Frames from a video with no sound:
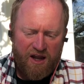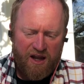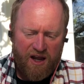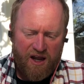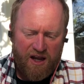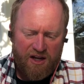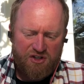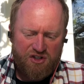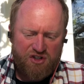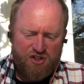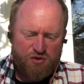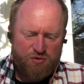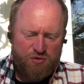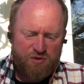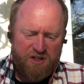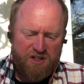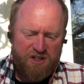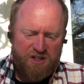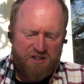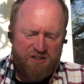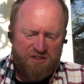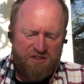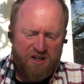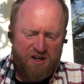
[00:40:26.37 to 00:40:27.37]
and
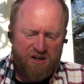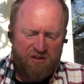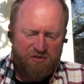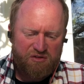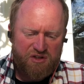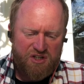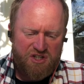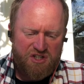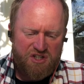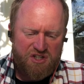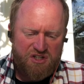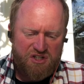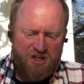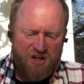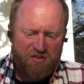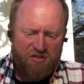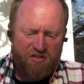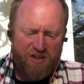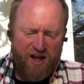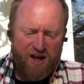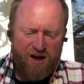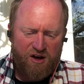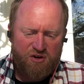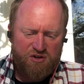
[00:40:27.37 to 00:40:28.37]
trees at least
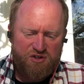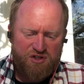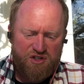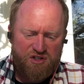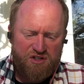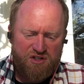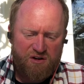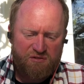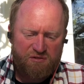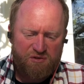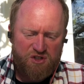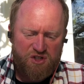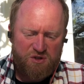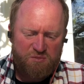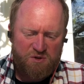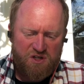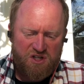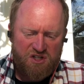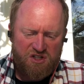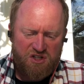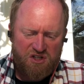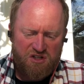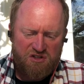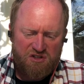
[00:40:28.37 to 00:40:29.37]
1,000 different
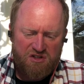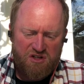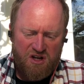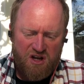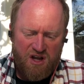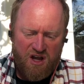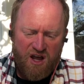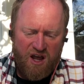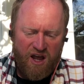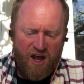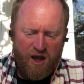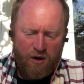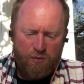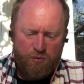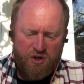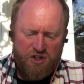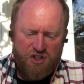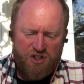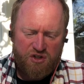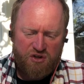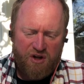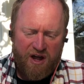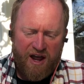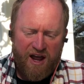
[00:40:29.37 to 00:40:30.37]
species, and we
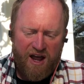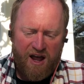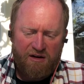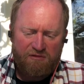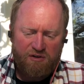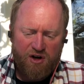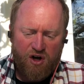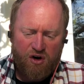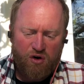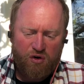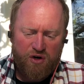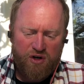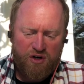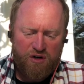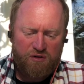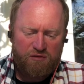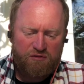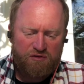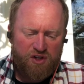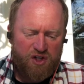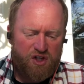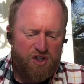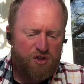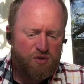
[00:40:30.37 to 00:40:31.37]
shall have a clear
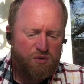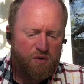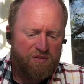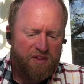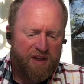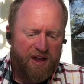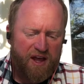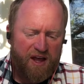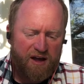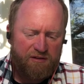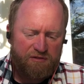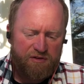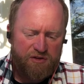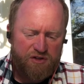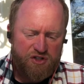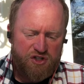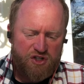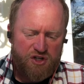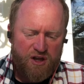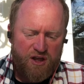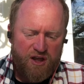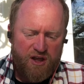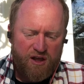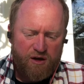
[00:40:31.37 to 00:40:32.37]
view of the
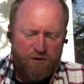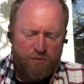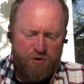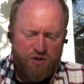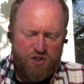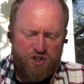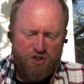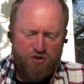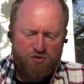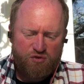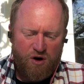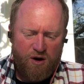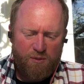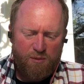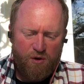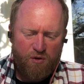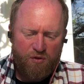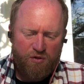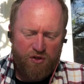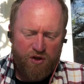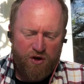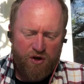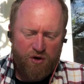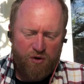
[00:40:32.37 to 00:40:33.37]
heavens, which,
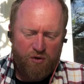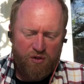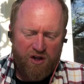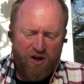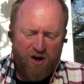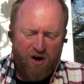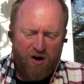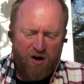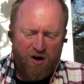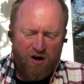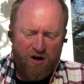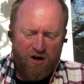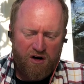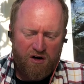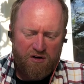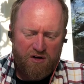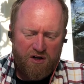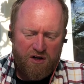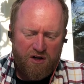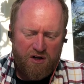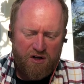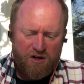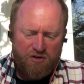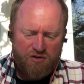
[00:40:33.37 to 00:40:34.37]
troubled though they are,
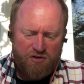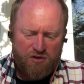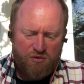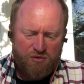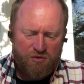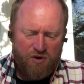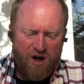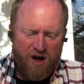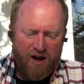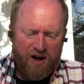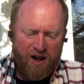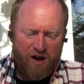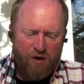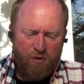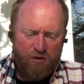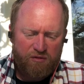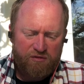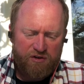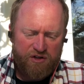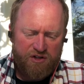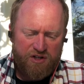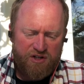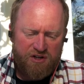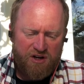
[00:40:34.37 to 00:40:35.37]
do not,
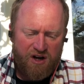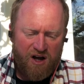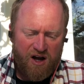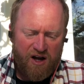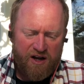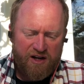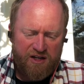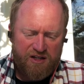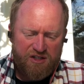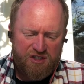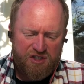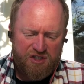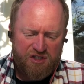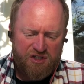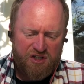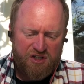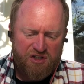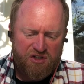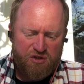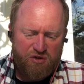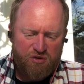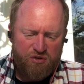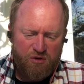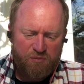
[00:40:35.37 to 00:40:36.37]
however, deny us the
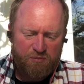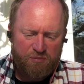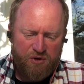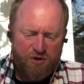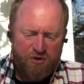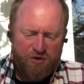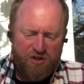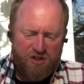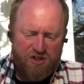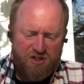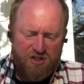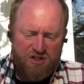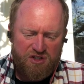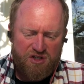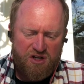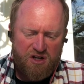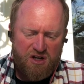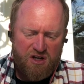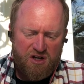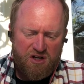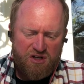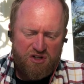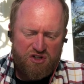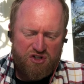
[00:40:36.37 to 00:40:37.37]
eternal beauties,
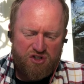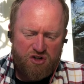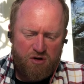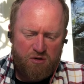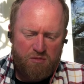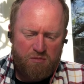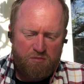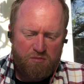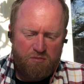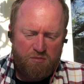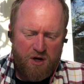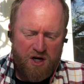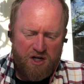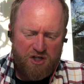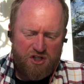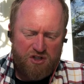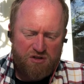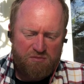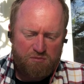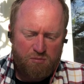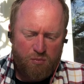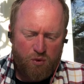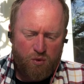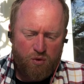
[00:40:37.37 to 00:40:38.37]
so
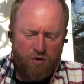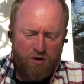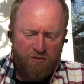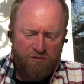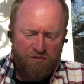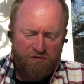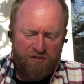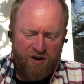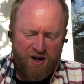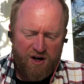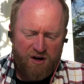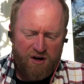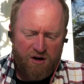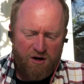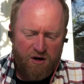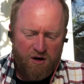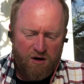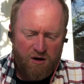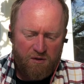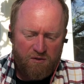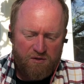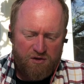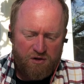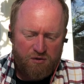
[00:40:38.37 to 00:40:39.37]
much more
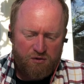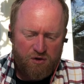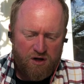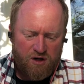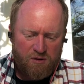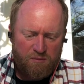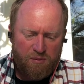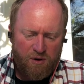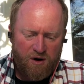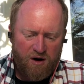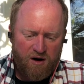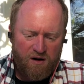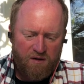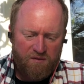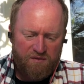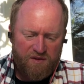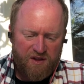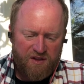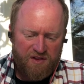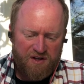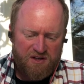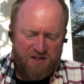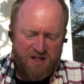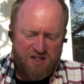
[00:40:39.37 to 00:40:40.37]
fair to look upon
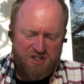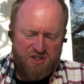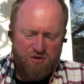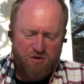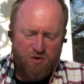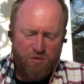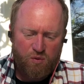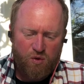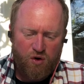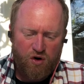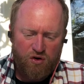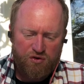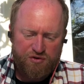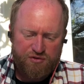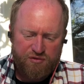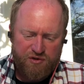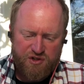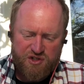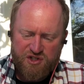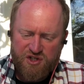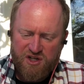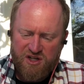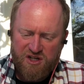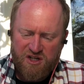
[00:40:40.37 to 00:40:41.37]
than the desolate walls of
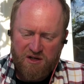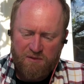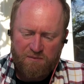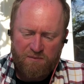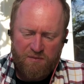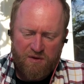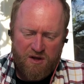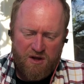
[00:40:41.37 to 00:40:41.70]
our city.